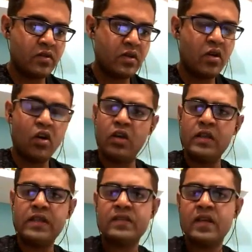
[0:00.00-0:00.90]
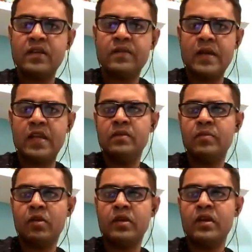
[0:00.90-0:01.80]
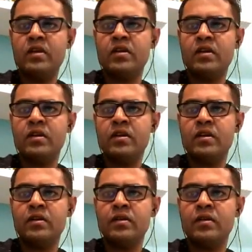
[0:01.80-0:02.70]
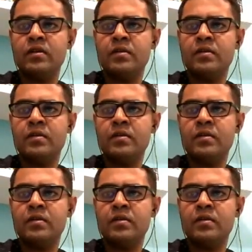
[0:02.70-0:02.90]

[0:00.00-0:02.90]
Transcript: All these are very important to